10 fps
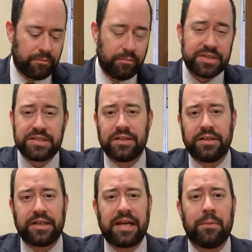But still,
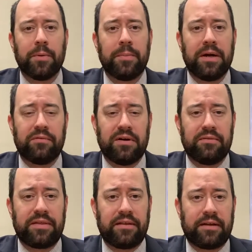you can't prepare for
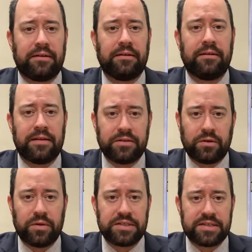everything that they're
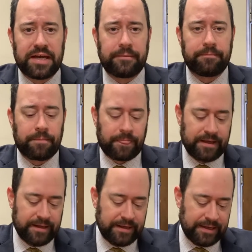going to say.
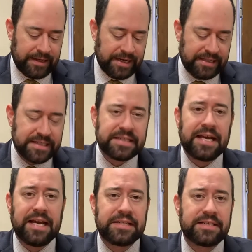And in this
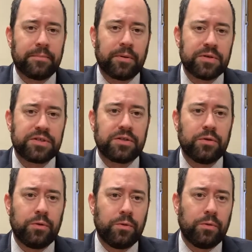case, the person
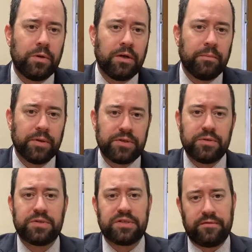who
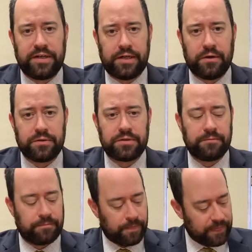produced the videos
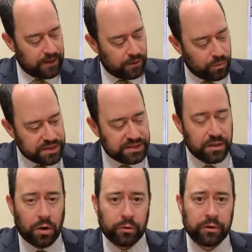was the
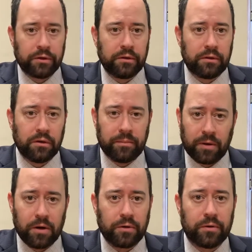owner or
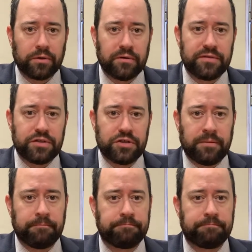part owner of the gym.